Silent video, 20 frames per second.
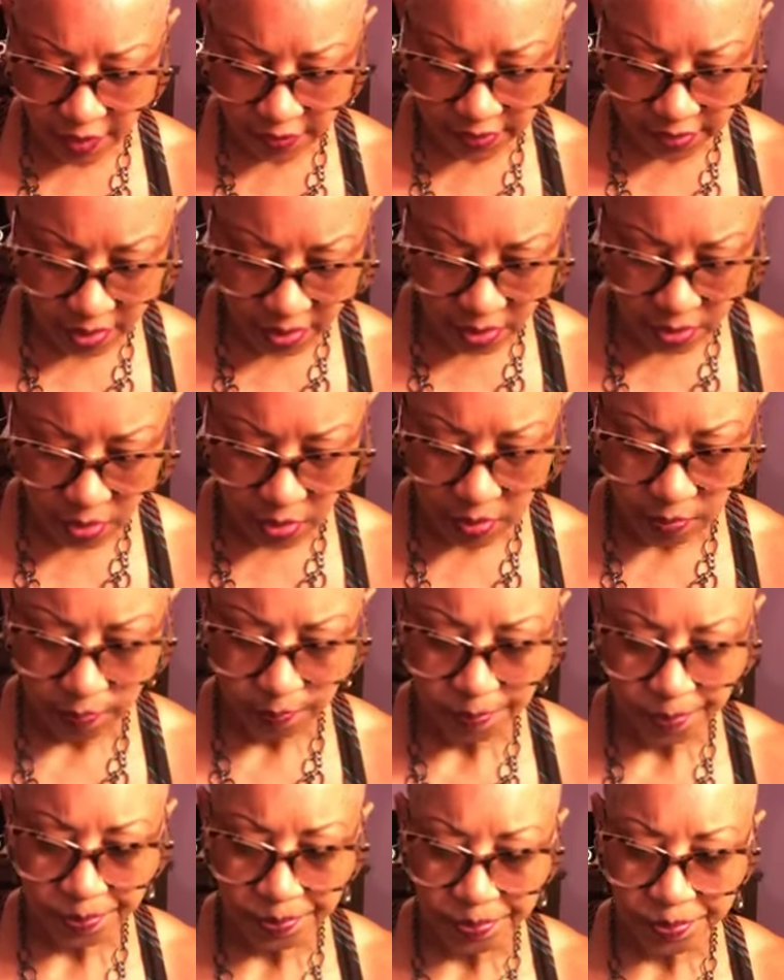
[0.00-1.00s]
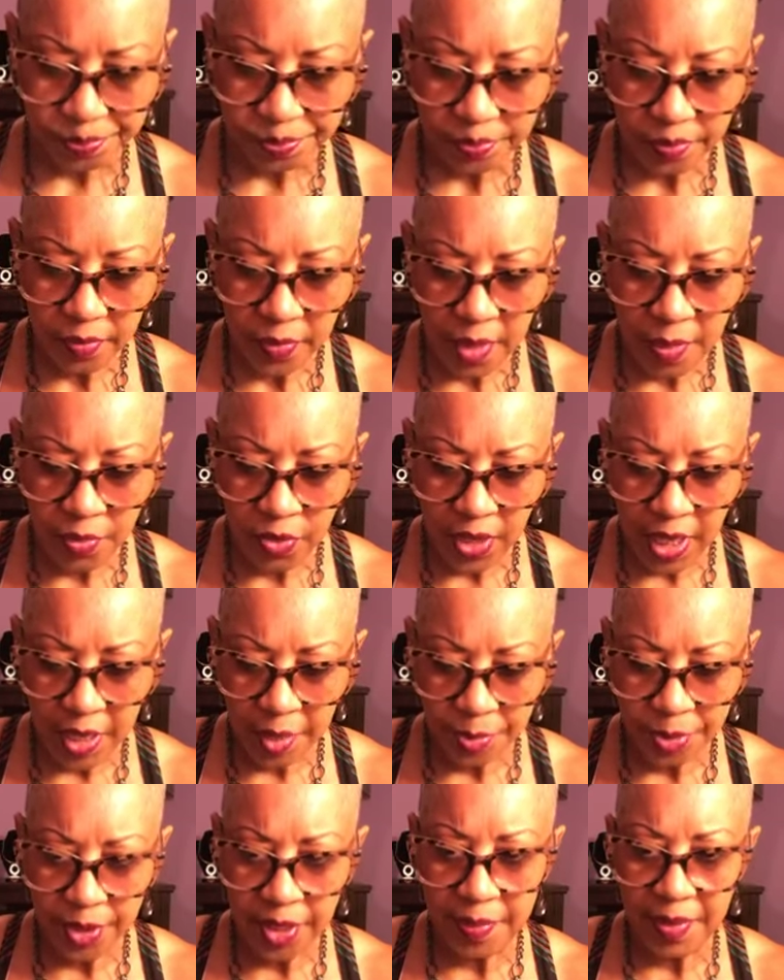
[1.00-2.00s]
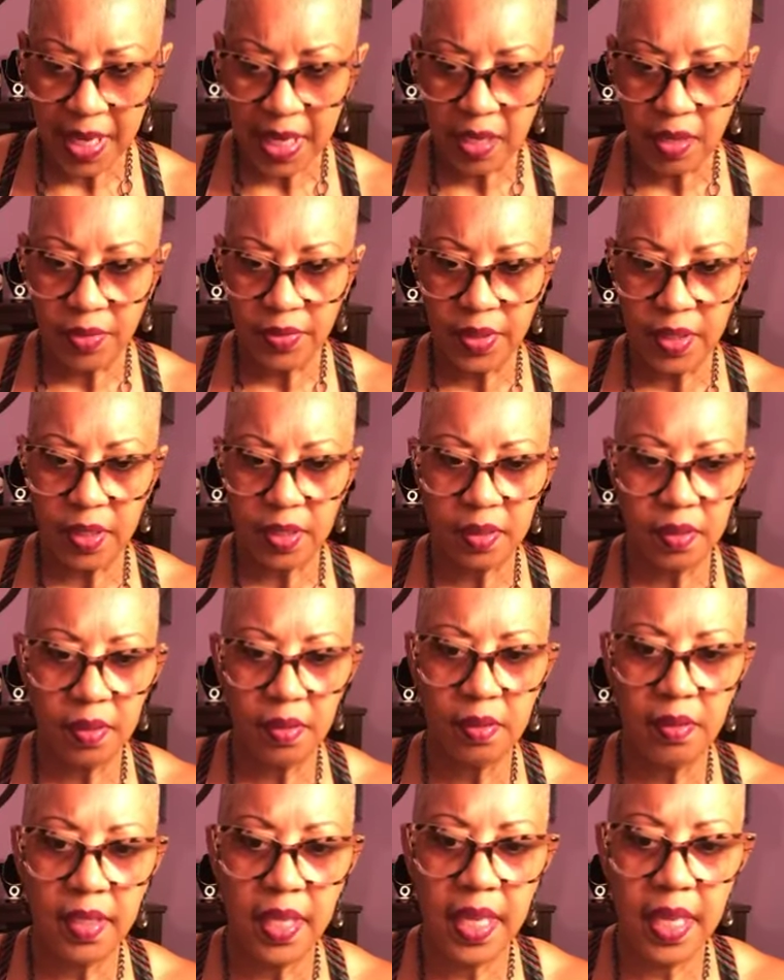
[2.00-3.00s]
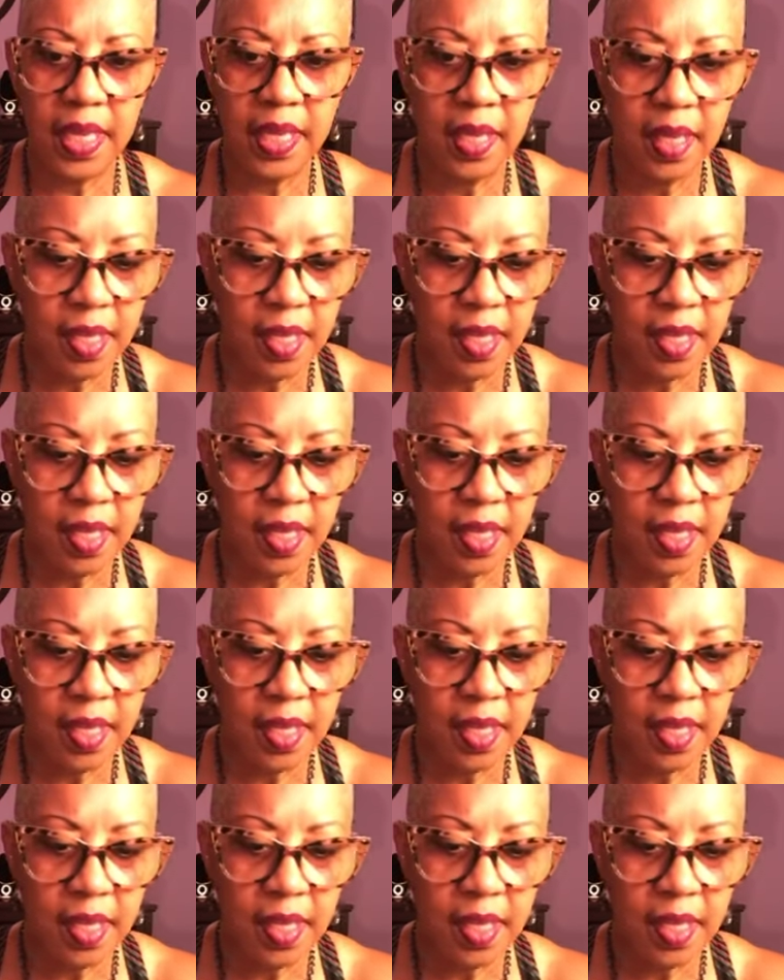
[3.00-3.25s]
So I'm trying to put it back on the thing.